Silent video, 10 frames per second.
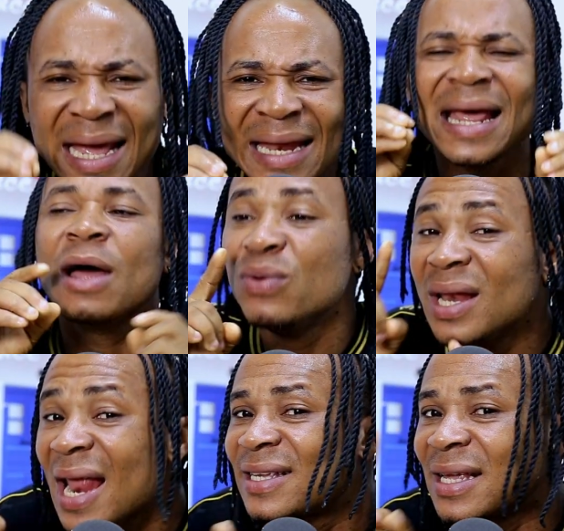in
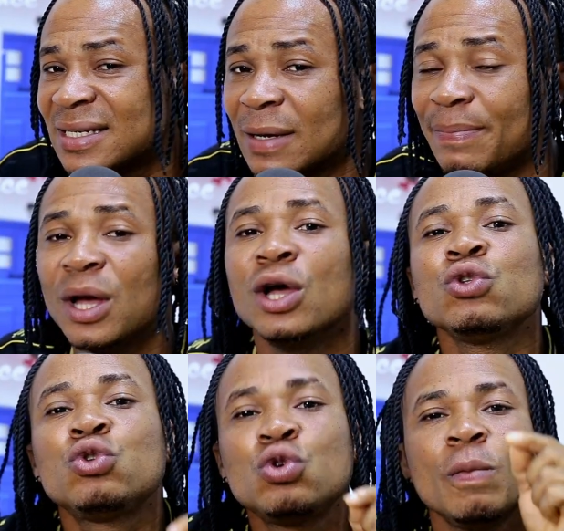relationship
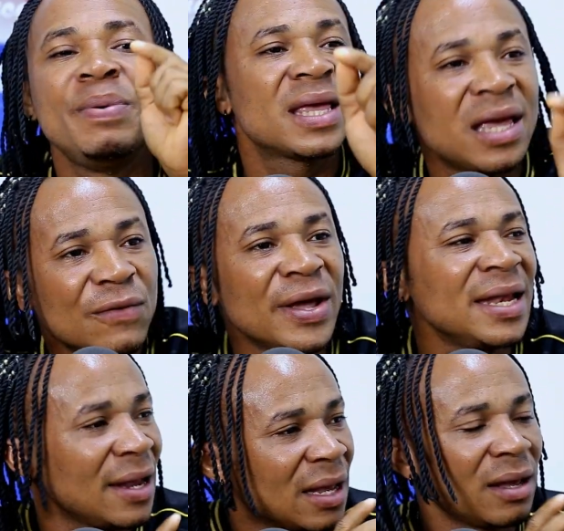to be
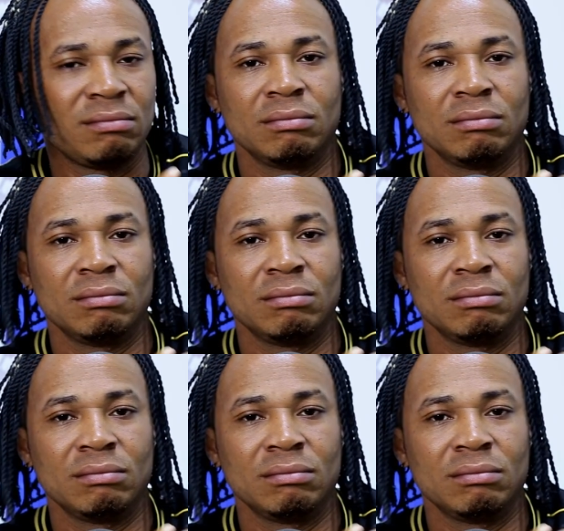giving